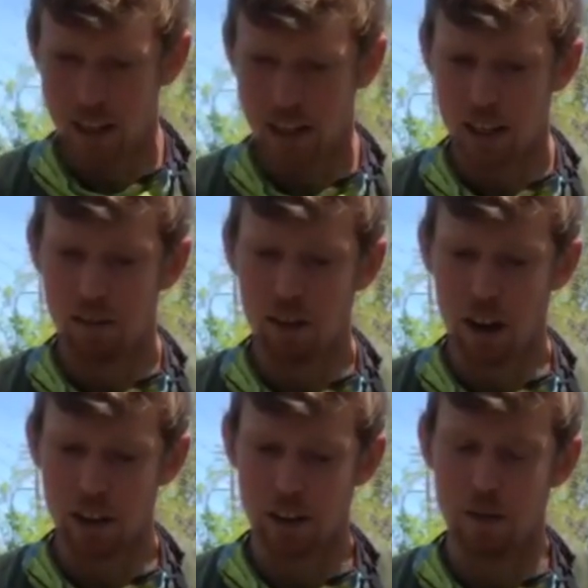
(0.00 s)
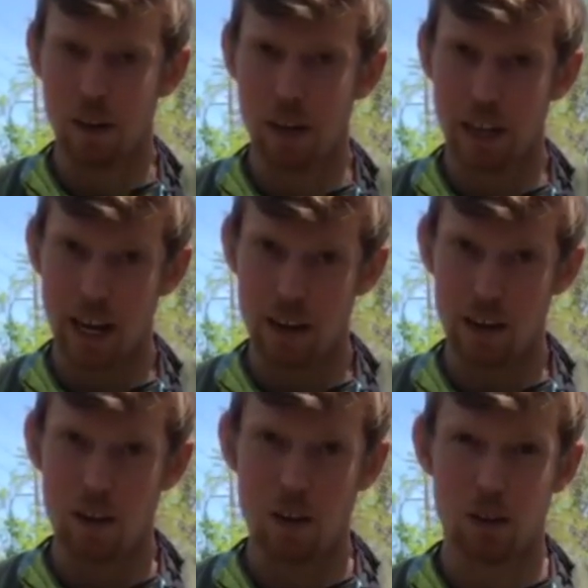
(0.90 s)
is Phlox
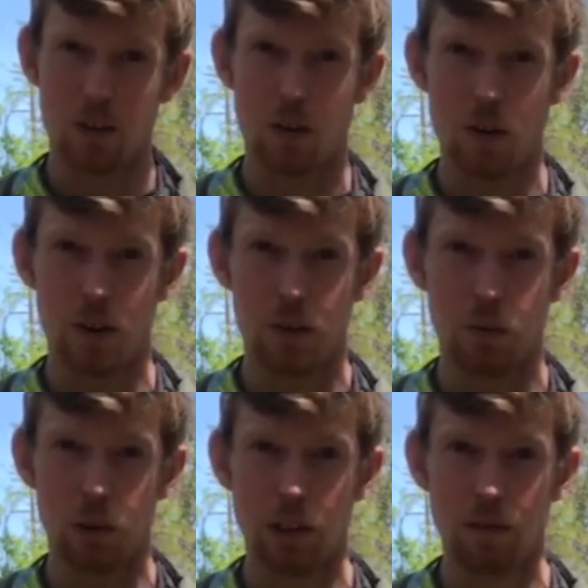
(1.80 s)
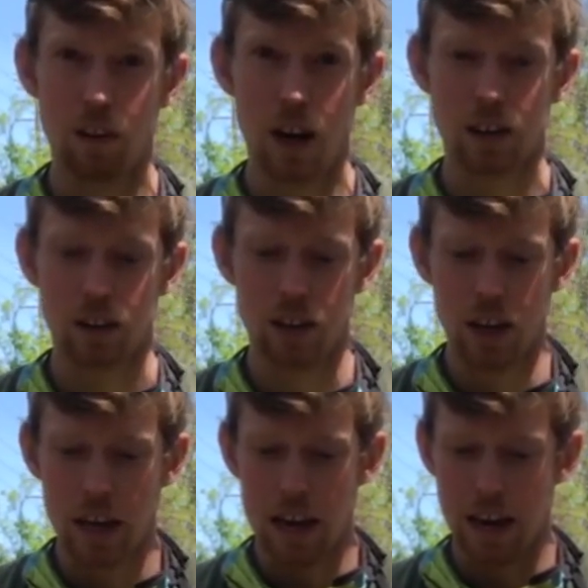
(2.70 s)
divaricata, also known as woodland phlox,
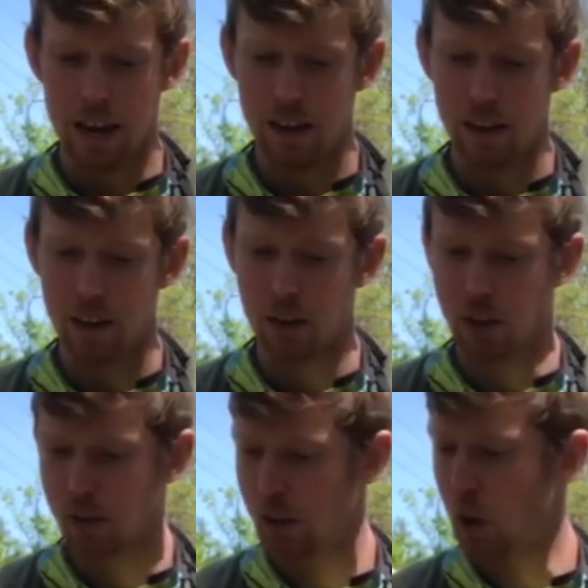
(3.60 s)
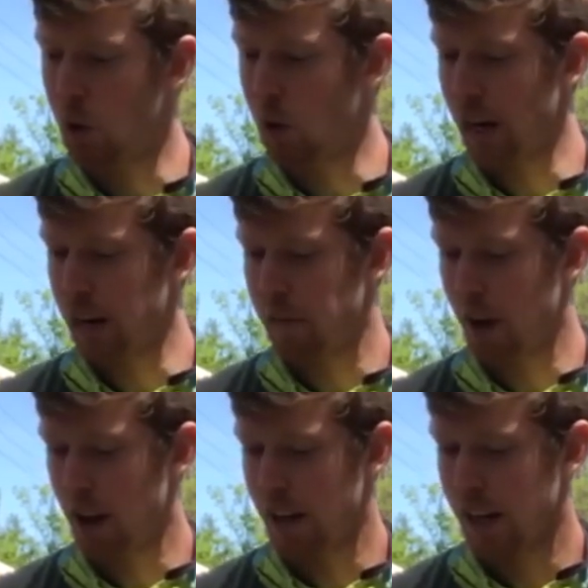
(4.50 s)
and it is great
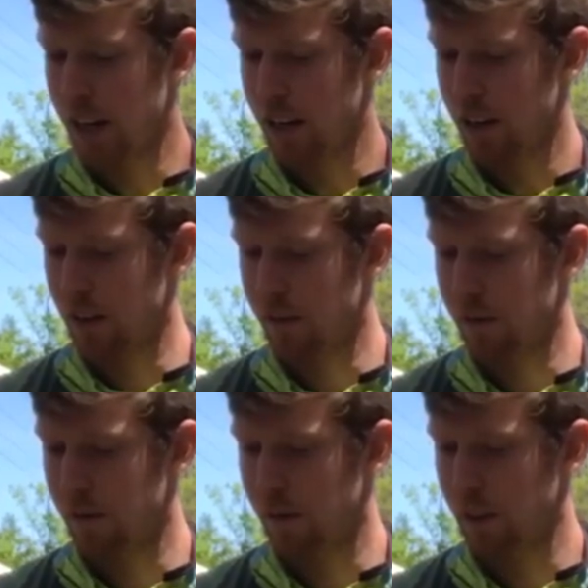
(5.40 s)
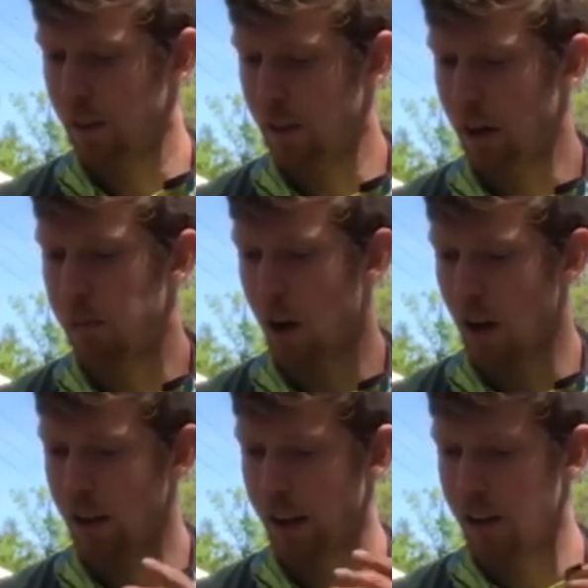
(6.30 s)
pollinator
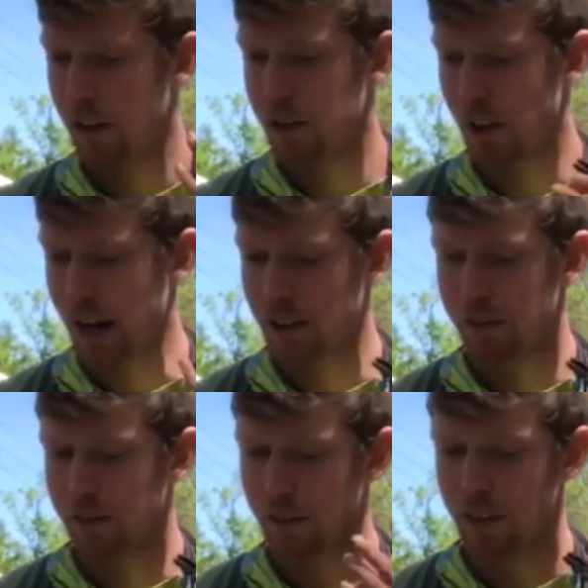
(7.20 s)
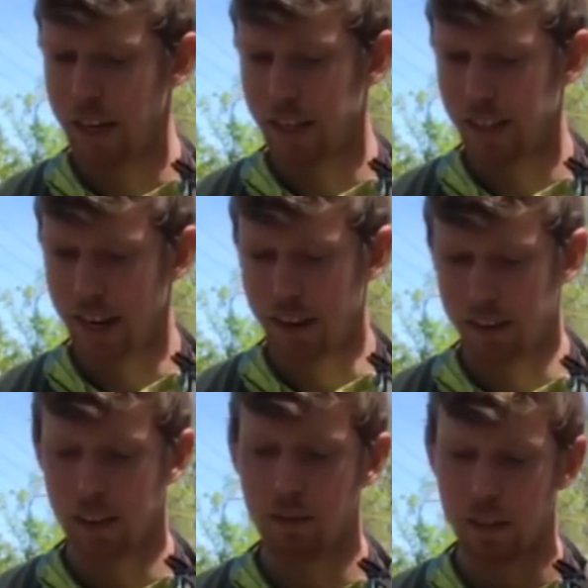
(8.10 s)
attractor for
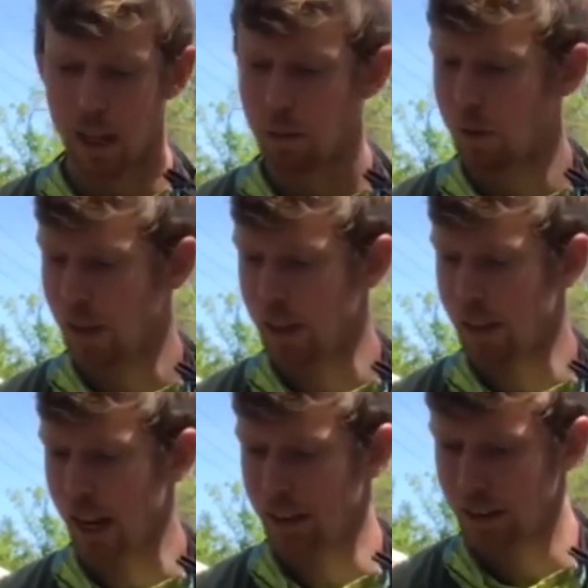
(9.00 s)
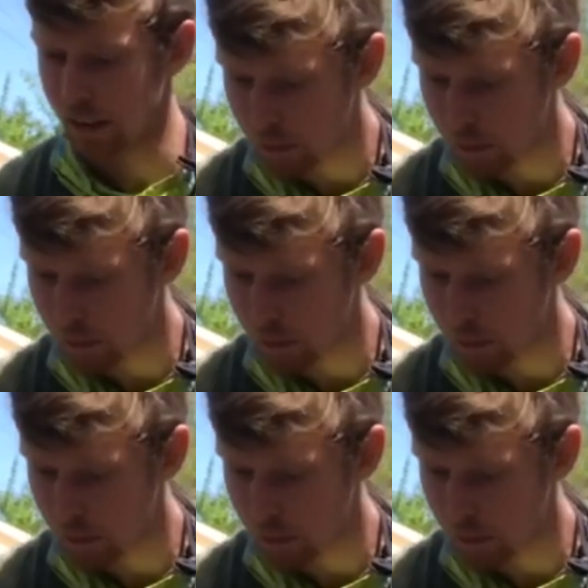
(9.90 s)
different types of insects.